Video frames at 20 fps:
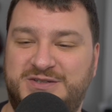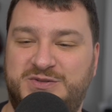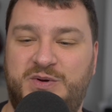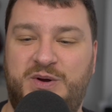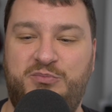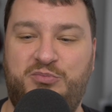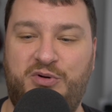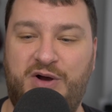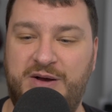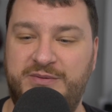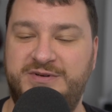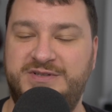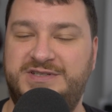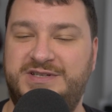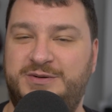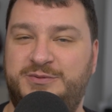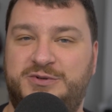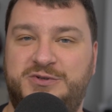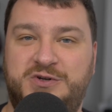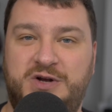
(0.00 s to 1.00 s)
so I promise
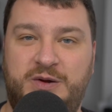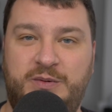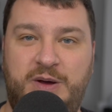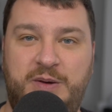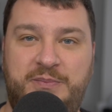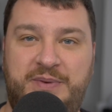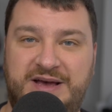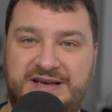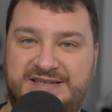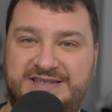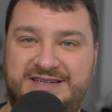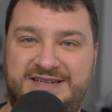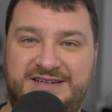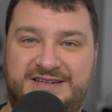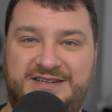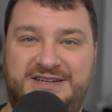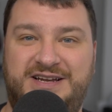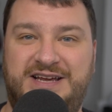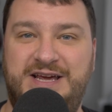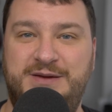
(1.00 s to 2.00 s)
I will try my best
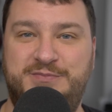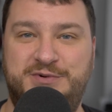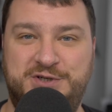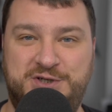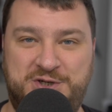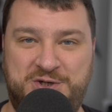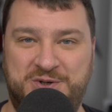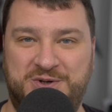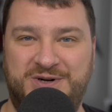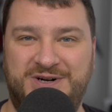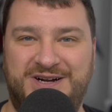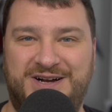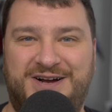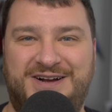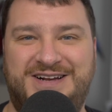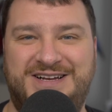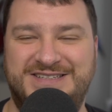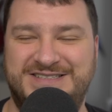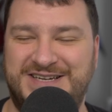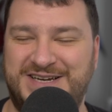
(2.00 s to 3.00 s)
to keep it short,
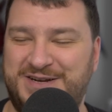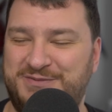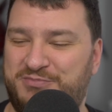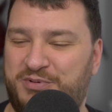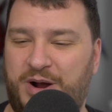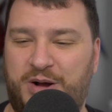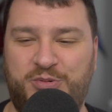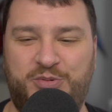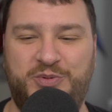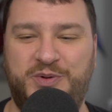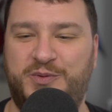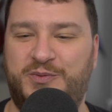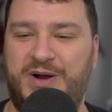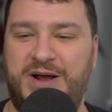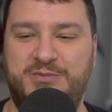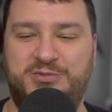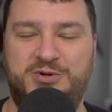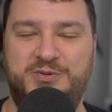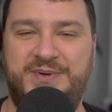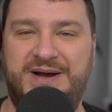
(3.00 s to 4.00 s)
because I could probably
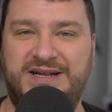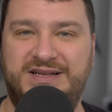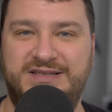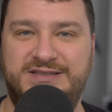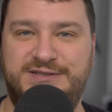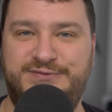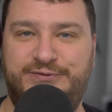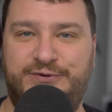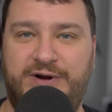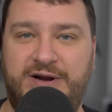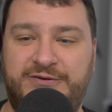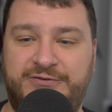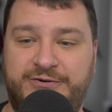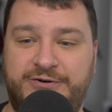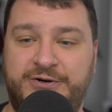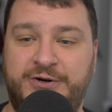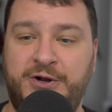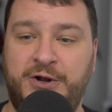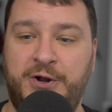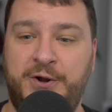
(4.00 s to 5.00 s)
ramble about this
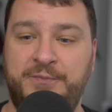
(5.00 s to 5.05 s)
forever.